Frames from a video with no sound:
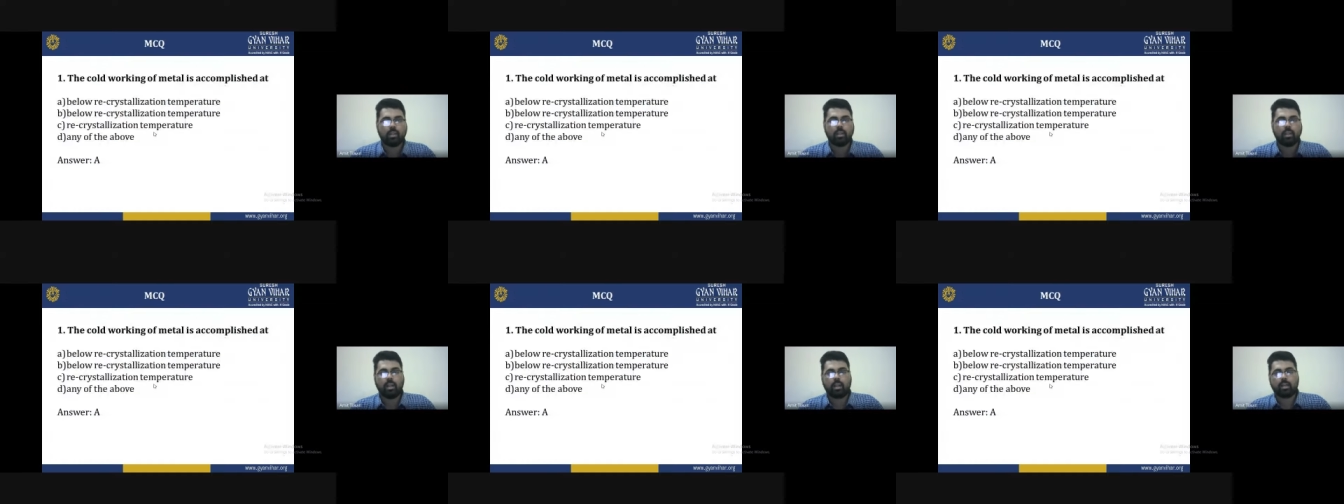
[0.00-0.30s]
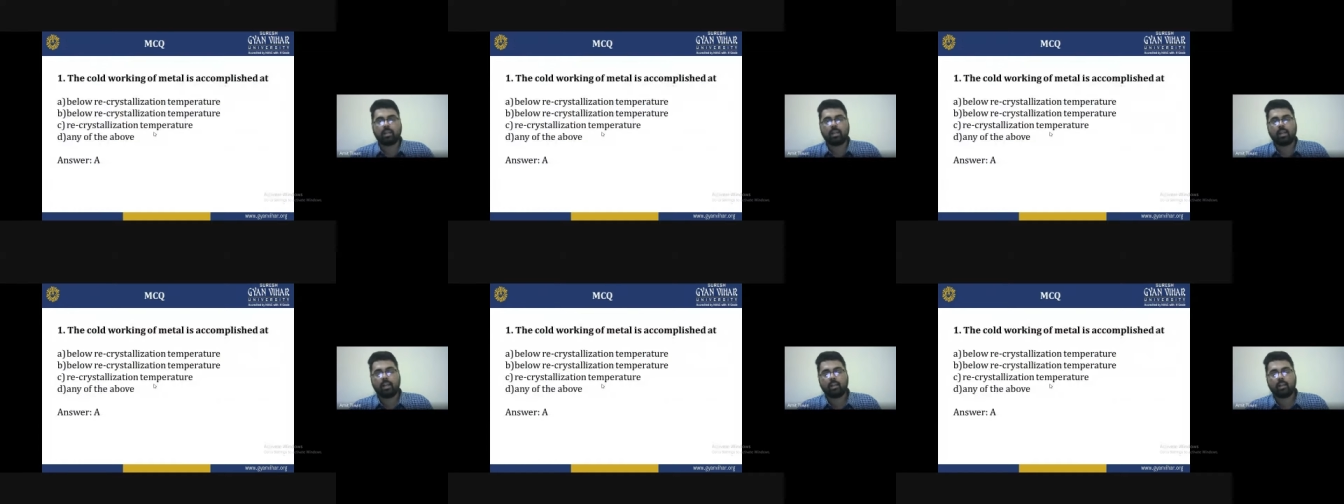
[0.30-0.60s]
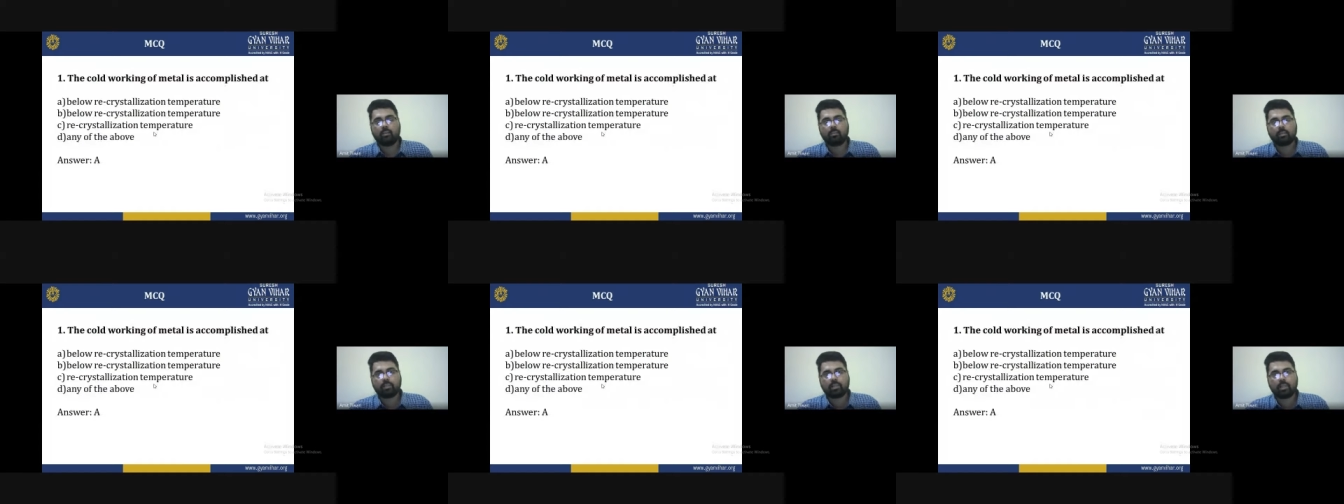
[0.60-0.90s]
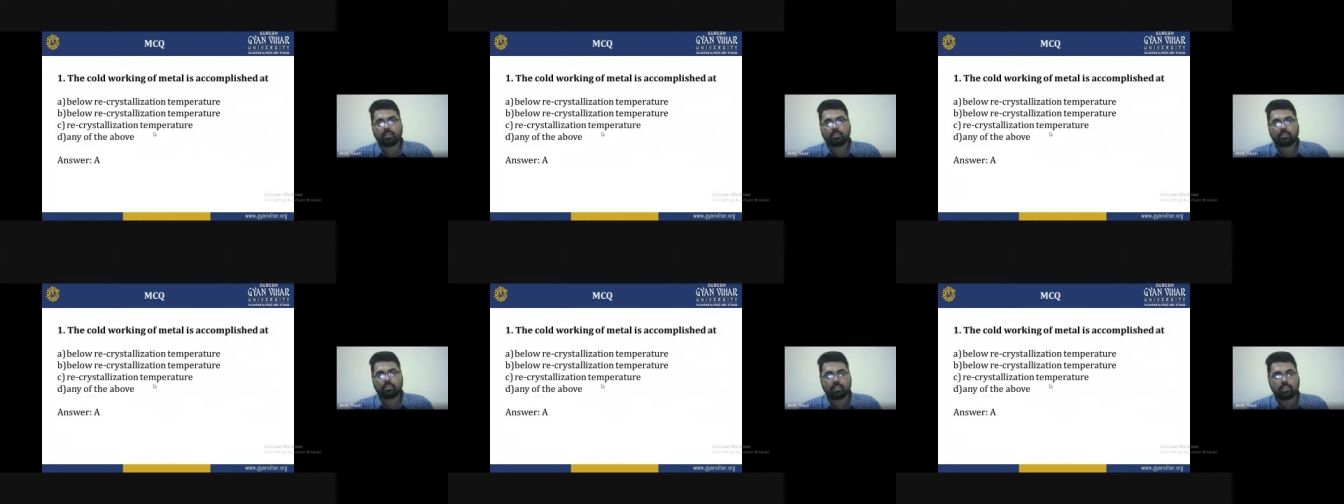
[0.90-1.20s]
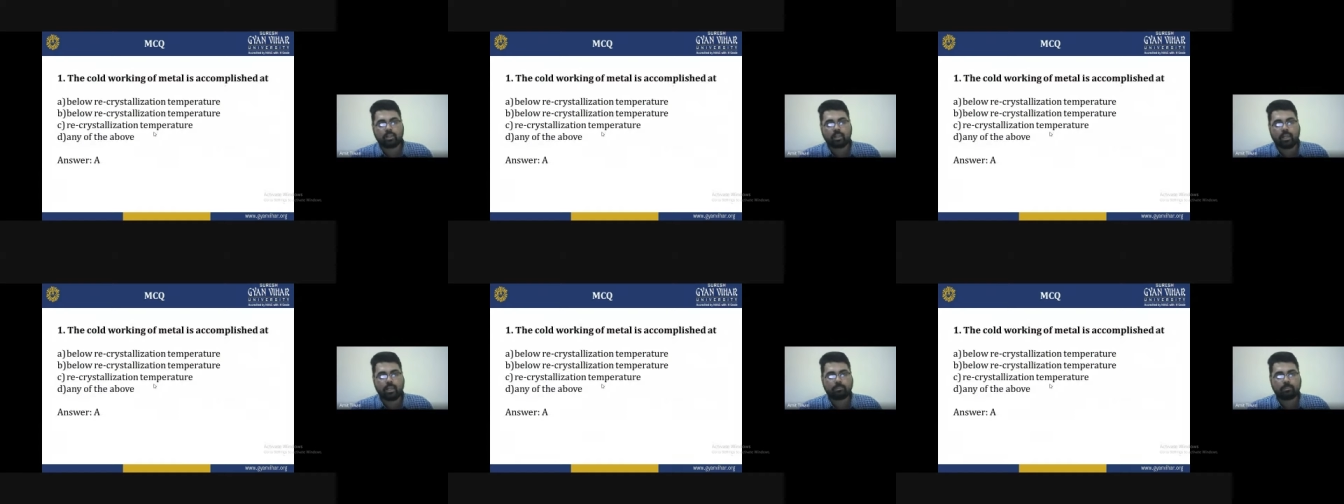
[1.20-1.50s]
At the end of this
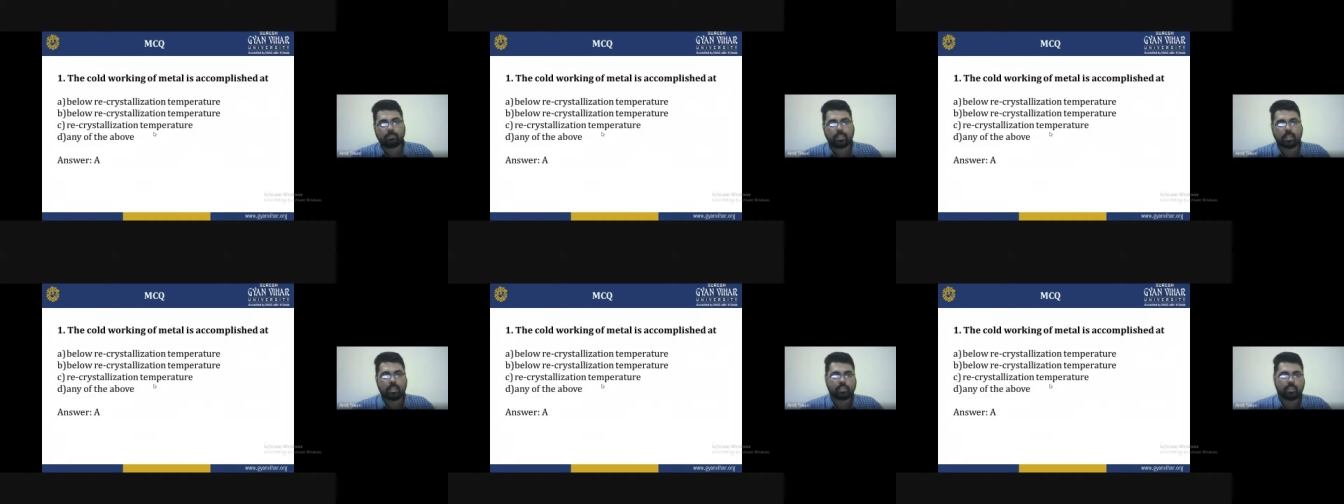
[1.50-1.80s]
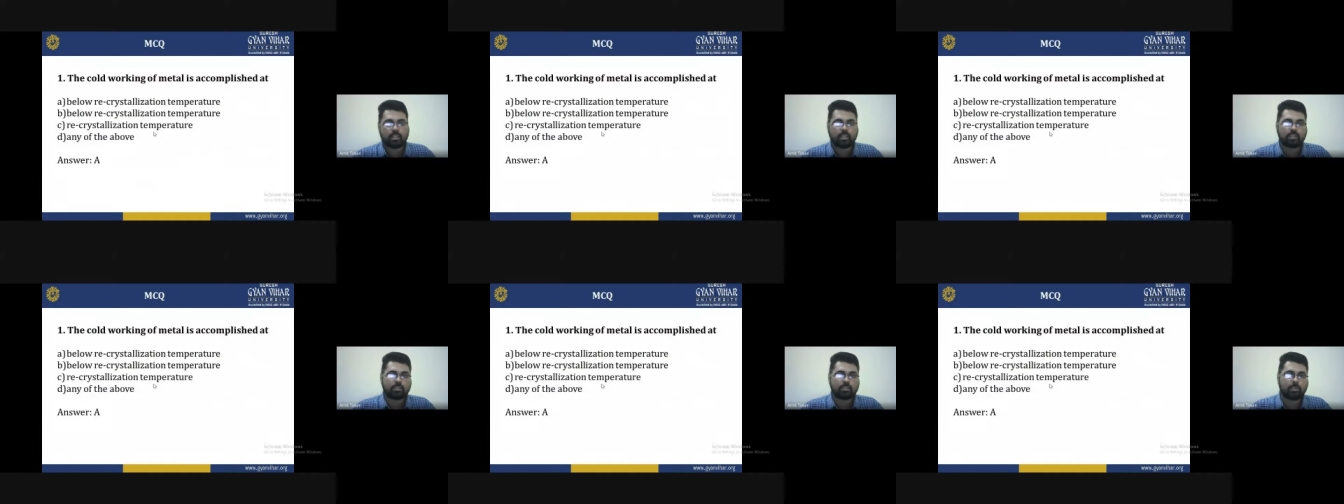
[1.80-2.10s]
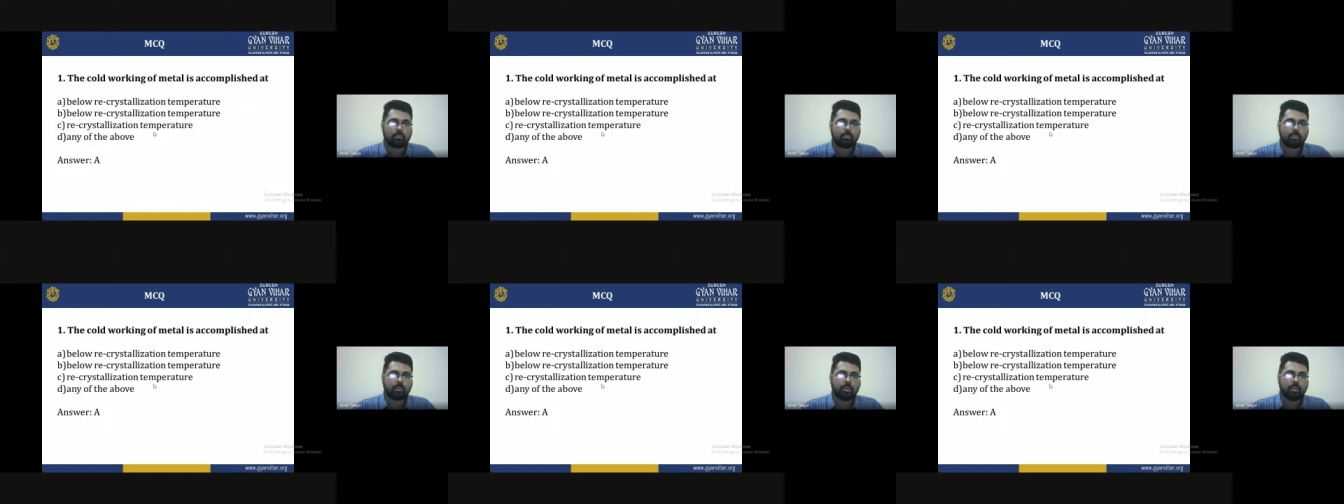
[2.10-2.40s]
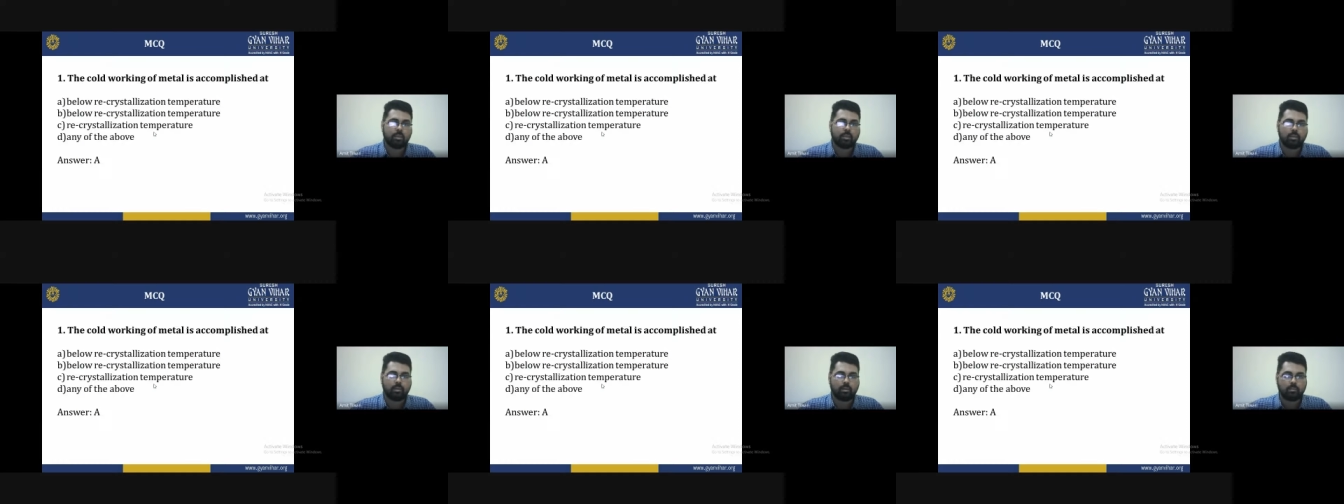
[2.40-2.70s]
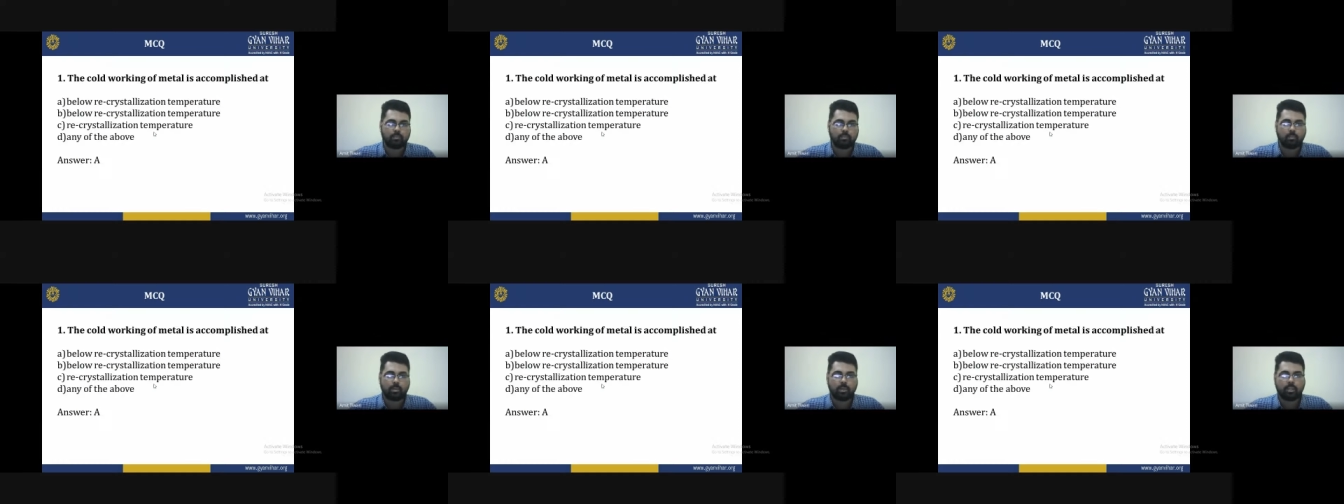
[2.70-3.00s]
lecture, I am just asking some
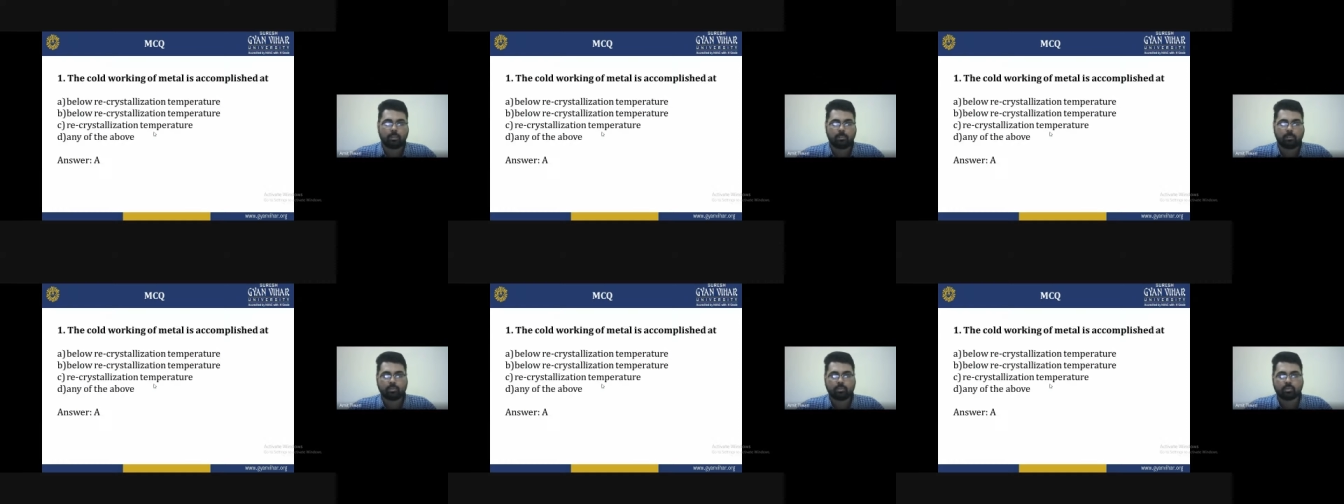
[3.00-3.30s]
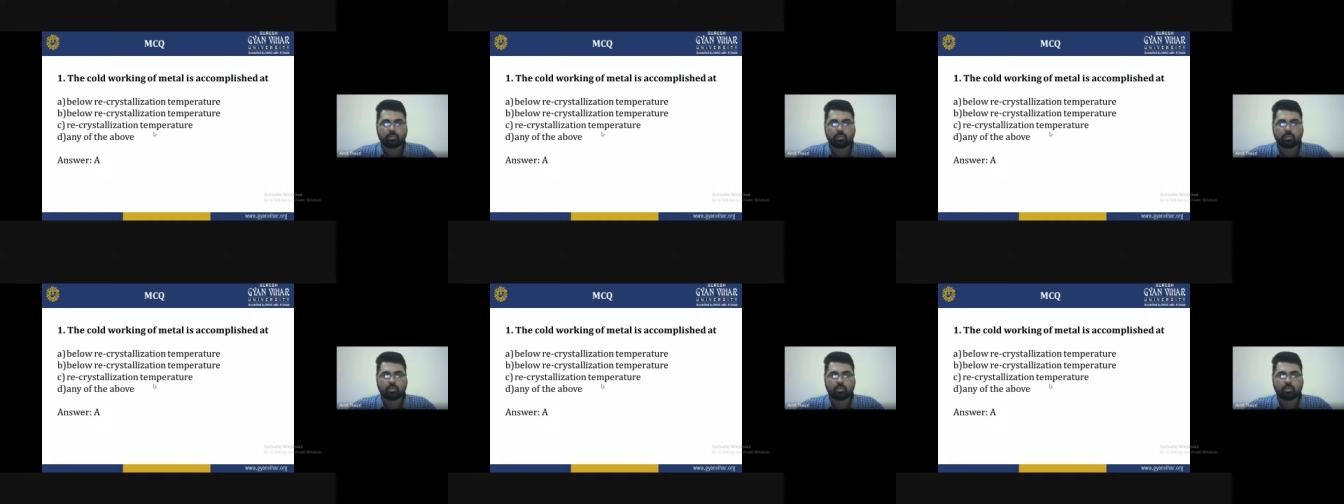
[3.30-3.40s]
multiple choice